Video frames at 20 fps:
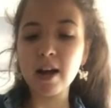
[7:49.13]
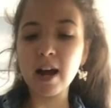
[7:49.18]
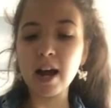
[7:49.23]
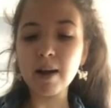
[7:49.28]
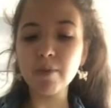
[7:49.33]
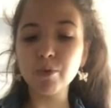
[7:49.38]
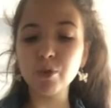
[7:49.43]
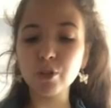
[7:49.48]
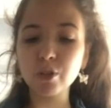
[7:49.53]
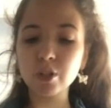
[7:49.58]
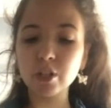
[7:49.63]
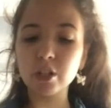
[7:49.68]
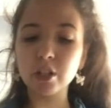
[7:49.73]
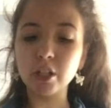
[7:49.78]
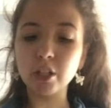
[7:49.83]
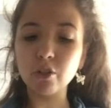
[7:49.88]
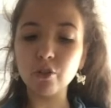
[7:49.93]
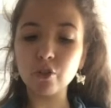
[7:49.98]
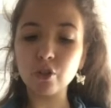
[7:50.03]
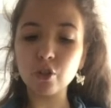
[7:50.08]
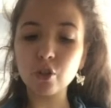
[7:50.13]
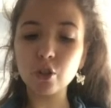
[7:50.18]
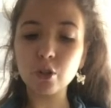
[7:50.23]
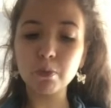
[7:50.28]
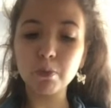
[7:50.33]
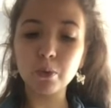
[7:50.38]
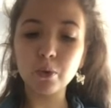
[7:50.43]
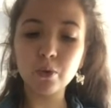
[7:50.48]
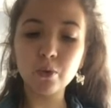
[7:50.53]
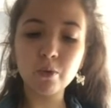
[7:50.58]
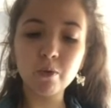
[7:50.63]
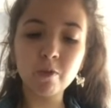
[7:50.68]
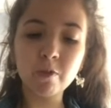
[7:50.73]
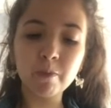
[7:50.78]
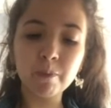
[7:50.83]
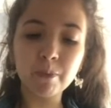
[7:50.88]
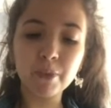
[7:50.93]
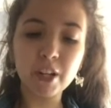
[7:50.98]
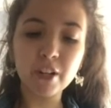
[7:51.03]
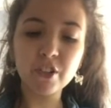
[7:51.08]
I'm just going to use a spoon
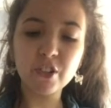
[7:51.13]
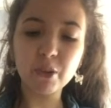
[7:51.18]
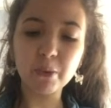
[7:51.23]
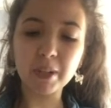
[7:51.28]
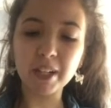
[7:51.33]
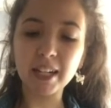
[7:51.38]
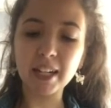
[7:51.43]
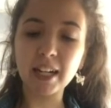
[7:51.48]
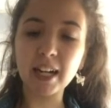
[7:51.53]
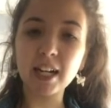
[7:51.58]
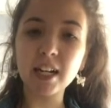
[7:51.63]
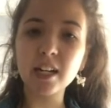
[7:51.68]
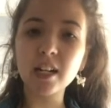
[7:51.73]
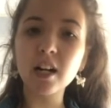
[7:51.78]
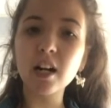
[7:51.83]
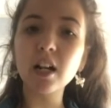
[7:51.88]
until we can get it